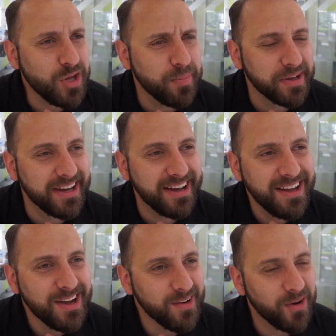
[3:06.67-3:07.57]

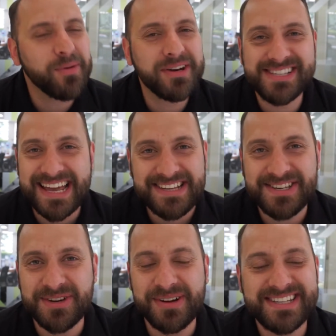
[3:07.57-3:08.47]
But what I want to say
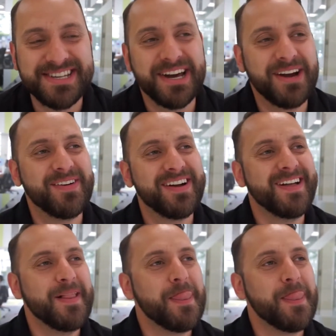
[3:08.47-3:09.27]
to you is, you know,